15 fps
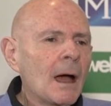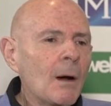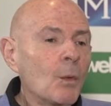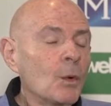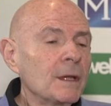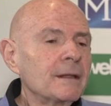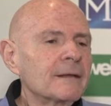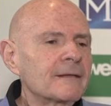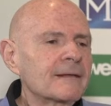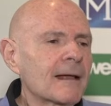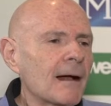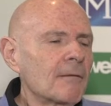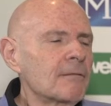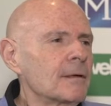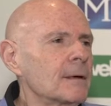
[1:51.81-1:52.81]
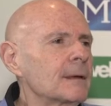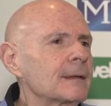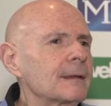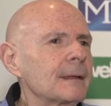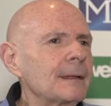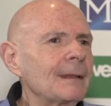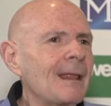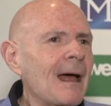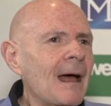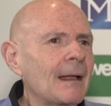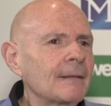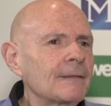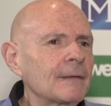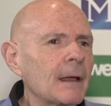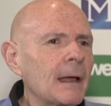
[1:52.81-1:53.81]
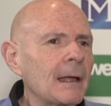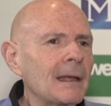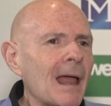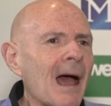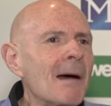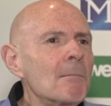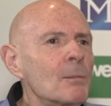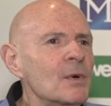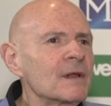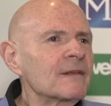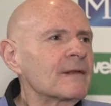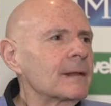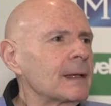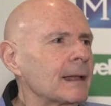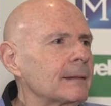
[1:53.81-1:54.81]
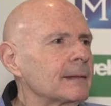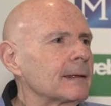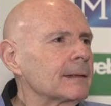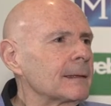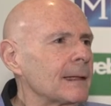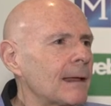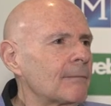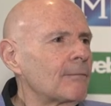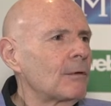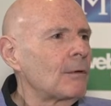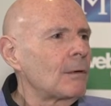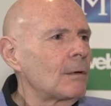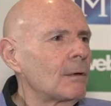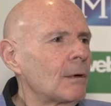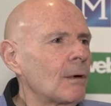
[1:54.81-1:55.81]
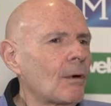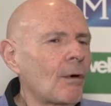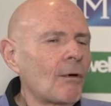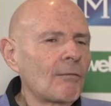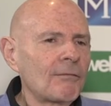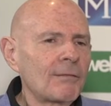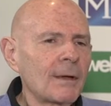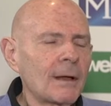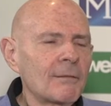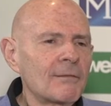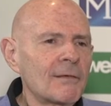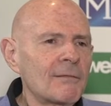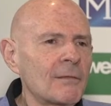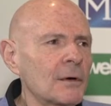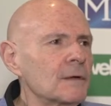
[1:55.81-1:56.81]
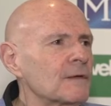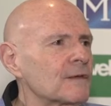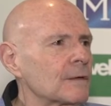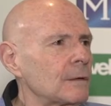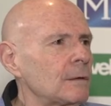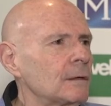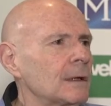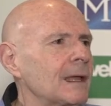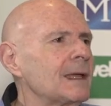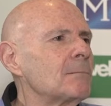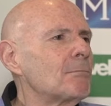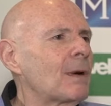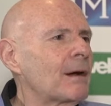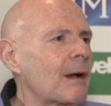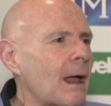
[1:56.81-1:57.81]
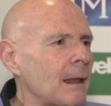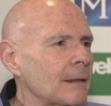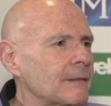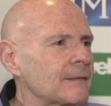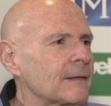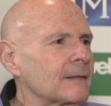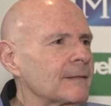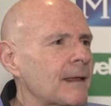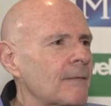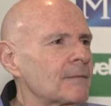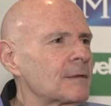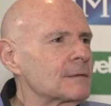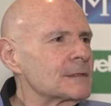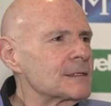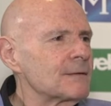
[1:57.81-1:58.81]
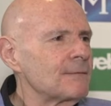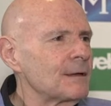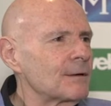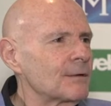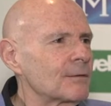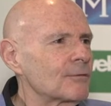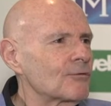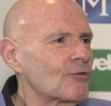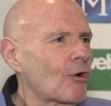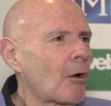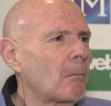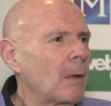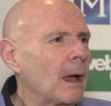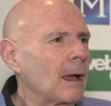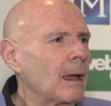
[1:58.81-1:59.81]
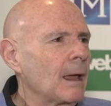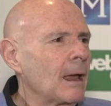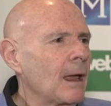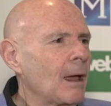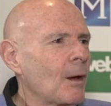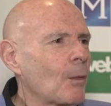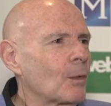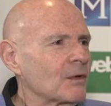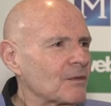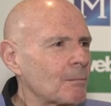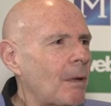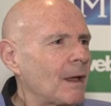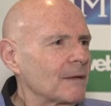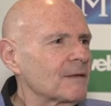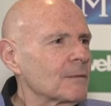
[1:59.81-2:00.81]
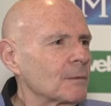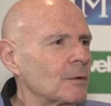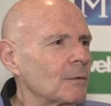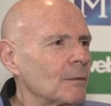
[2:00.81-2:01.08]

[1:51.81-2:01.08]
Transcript: uh, we discovered that an unprecedented level of reversal in paralysis after severe trauma was possible.